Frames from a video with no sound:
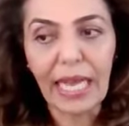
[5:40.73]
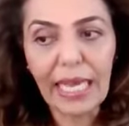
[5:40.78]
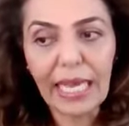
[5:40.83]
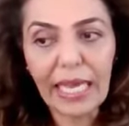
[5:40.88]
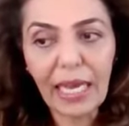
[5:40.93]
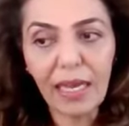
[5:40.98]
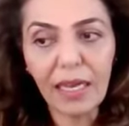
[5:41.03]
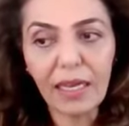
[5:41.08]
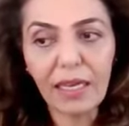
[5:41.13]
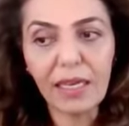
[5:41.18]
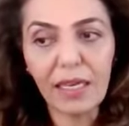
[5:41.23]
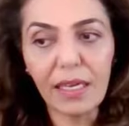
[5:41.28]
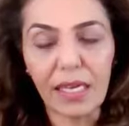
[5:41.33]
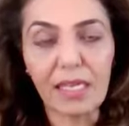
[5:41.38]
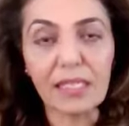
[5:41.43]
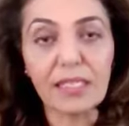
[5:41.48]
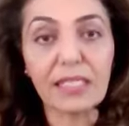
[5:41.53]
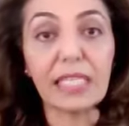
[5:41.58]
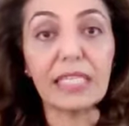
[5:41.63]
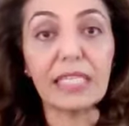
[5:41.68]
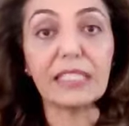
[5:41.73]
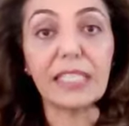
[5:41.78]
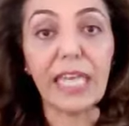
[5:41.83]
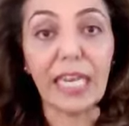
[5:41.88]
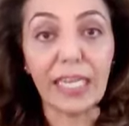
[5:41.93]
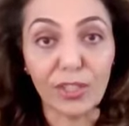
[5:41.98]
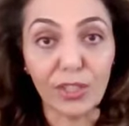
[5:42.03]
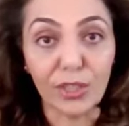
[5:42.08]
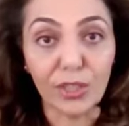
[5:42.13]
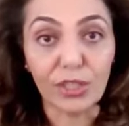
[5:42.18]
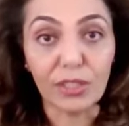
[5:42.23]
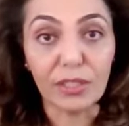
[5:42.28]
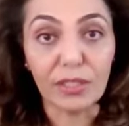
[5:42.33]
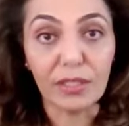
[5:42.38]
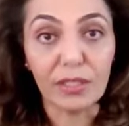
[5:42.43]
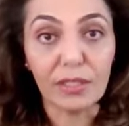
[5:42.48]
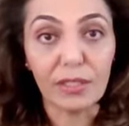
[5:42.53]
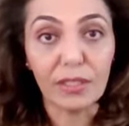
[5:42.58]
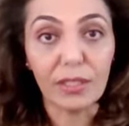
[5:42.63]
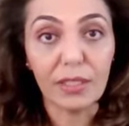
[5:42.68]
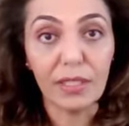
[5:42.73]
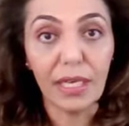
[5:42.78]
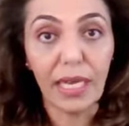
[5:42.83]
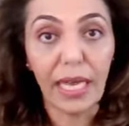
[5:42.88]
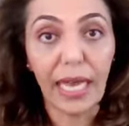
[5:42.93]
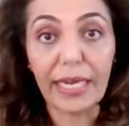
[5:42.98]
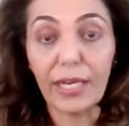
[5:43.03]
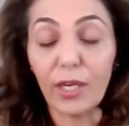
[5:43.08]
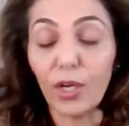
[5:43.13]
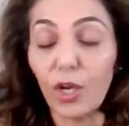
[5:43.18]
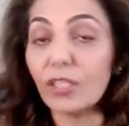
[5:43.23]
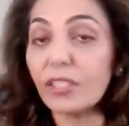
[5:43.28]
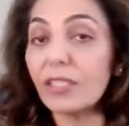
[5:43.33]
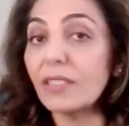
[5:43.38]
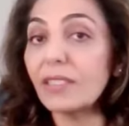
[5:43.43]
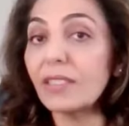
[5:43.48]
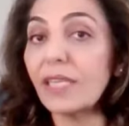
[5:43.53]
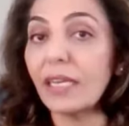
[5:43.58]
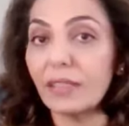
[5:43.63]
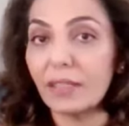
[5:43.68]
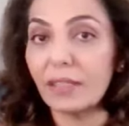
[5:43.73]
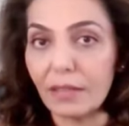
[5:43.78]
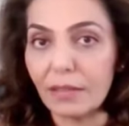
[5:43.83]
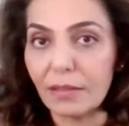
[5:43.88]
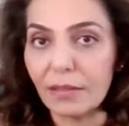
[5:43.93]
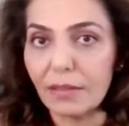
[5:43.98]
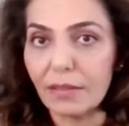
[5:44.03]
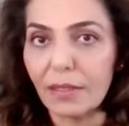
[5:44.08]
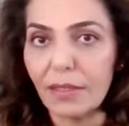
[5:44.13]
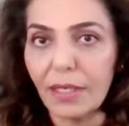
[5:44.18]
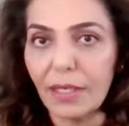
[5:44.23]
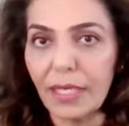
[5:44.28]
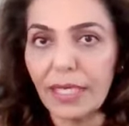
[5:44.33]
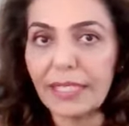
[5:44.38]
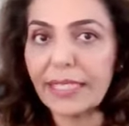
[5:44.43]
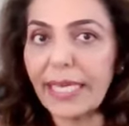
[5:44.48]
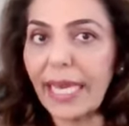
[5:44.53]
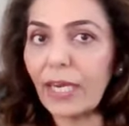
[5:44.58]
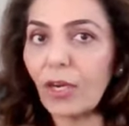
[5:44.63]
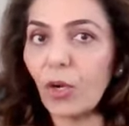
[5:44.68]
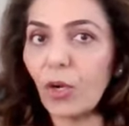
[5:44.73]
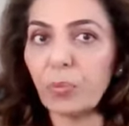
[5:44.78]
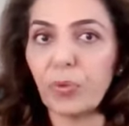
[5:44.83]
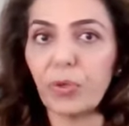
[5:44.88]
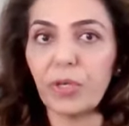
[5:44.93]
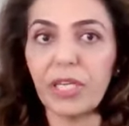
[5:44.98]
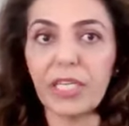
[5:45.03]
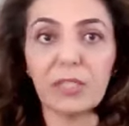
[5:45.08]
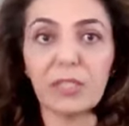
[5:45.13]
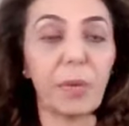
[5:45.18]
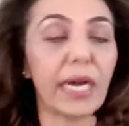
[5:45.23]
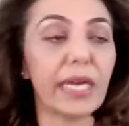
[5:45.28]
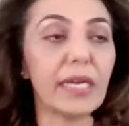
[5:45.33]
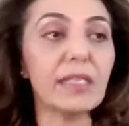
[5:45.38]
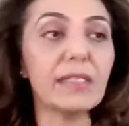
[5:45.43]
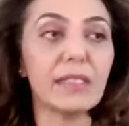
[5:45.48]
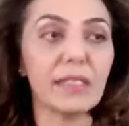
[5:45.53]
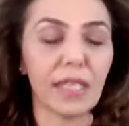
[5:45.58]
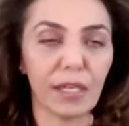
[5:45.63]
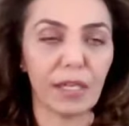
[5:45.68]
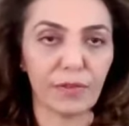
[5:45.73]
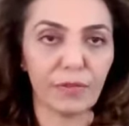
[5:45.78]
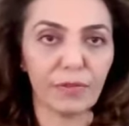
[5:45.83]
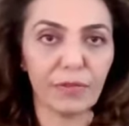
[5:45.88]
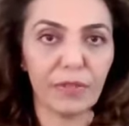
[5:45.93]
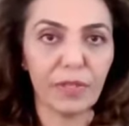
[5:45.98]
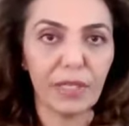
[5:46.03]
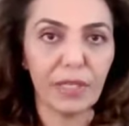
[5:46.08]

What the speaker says: AI is intelligent and not sentient. It cannot predict by itself.